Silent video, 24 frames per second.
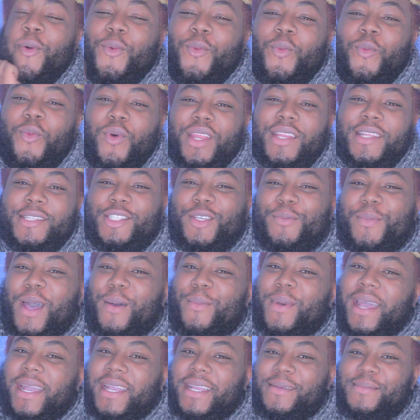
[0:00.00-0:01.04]
What it do
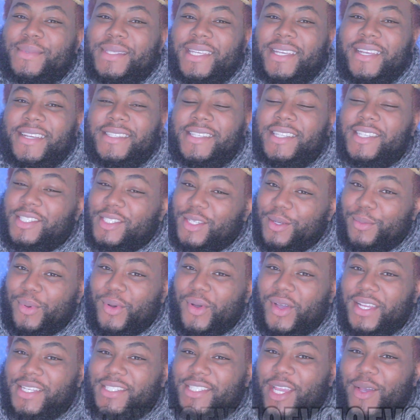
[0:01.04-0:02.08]
my backup singers, it's your
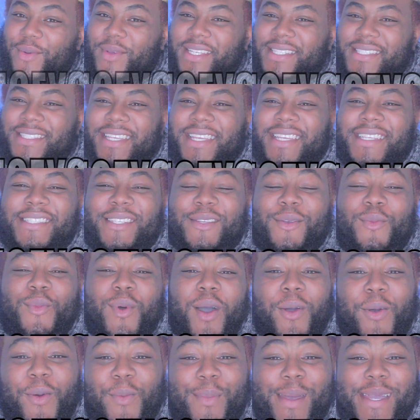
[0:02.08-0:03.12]
boy Joey Sings and
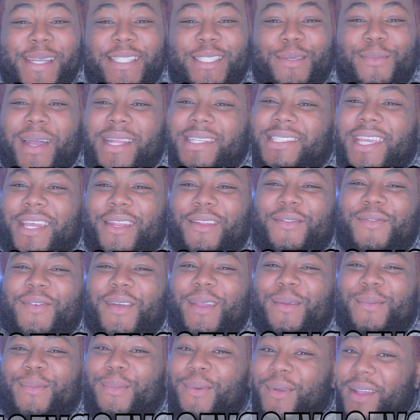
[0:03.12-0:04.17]
welcome back to my channel
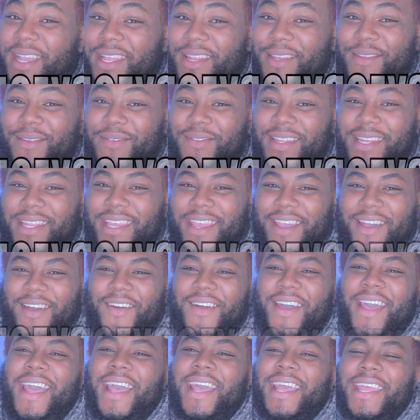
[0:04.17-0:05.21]
for a brand new
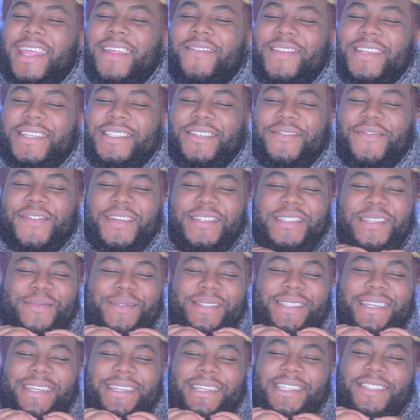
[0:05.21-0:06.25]
video. If this is your first time
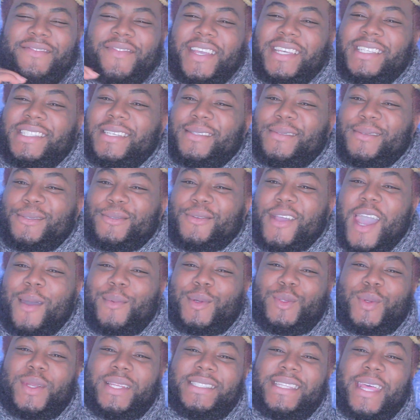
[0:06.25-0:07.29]
seeing this face, hit subscribe
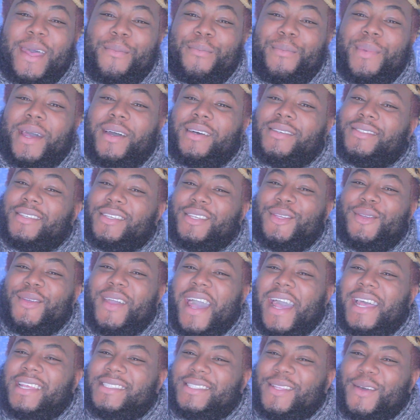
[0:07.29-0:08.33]
and hold that bell so you
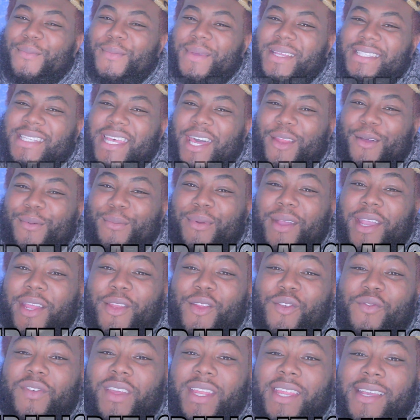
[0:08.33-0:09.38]
guys don't miss out on
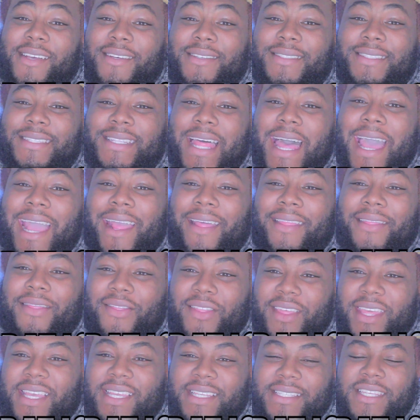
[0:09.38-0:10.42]
brand new videos like
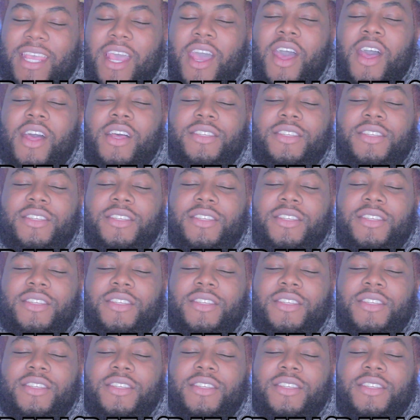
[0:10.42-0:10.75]
this.